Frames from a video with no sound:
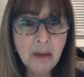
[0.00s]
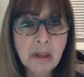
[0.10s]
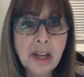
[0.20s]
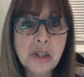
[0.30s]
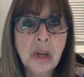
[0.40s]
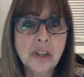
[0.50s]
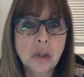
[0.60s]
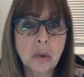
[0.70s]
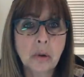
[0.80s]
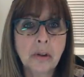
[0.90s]
I'm glad you
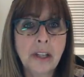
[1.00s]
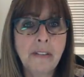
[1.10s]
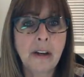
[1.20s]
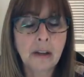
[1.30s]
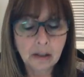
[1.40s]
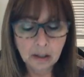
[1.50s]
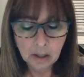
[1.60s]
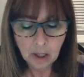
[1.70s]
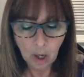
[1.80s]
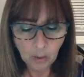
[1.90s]
got your order in there.
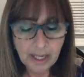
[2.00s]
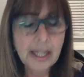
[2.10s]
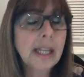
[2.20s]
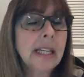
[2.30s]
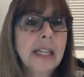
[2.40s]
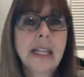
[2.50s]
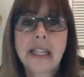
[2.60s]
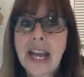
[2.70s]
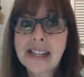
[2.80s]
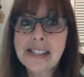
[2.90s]
Okay,
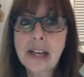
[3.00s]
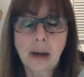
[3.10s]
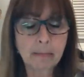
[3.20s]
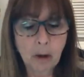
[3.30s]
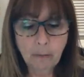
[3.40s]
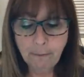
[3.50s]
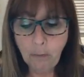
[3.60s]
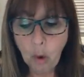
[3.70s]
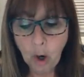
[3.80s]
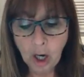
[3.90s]
next up,
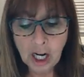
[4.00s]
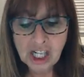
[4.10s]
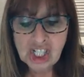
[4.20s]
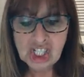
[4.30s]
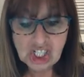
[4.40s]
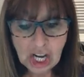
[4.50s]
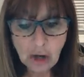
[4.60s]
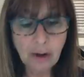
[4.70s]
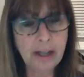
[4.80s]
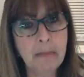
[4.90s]
for
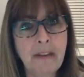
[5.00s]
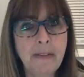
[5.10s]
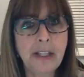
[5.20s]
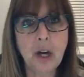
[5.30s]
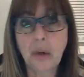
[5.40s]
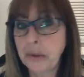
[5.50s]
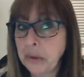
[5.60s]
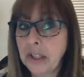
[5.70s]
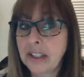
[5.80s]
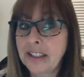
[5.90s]
sharing my video,
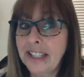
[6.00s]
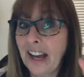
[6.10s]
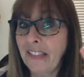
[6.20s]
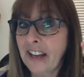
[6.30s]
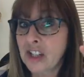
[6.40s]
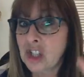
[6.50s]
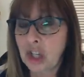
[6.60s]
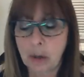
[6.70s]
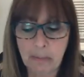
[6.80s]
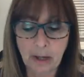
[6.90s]
you can click on that
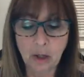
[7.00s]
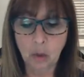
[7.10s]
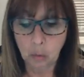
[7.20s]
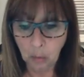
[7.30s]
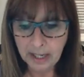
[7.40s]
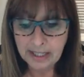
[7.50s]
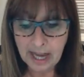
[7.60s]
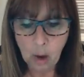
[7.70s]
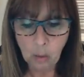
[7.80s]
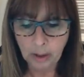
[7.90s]
share button right
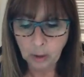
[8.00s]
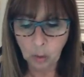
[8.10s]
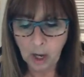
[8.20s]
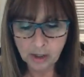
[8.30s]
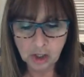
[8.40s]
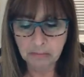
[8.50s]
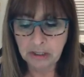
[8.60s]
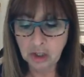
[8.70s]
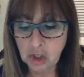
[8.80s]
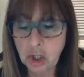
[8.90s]
now while you're watching
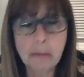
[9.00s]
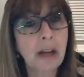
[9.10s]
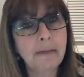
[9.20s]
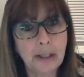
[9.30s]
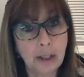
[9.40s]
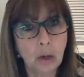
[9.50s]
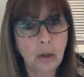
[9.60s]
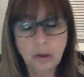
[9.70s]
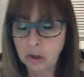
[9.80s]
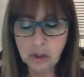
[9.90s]
me to share my video,
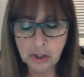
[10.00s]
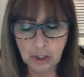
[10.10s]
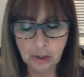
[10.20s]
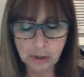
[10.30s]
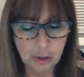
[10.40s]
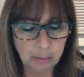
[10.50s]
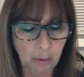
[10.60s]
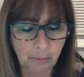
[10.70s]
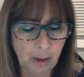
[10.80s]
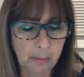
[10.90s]
and you just share it to your
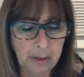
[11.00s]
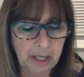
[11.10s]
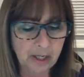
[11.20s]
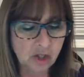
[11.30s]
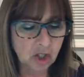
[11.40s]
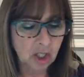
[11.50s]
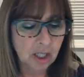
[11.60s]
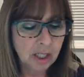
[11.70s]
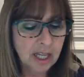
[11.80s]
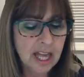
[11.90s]
profile page.
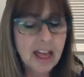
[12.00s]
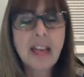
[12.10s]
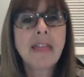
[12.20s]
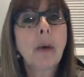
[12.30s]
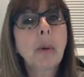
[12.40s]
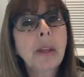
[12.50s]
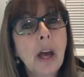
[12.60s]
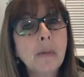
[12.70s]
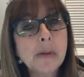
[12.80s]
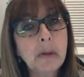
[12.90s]
That really
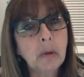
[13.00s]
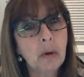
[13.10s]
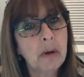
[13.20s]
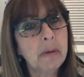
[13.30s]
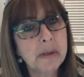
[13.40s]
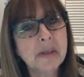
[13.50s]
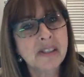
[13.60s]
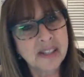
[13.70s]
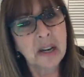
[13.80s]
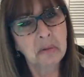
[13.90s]
helps me grow my
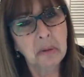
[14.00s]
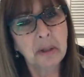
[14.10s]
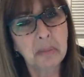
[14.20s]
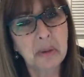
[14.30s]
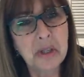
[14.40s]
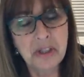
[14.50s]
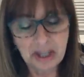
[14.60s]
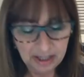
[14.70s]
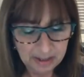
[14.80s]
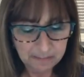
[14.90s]
business, and I really
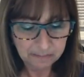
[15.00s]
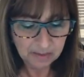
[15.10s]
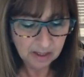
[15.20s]
appreciate it.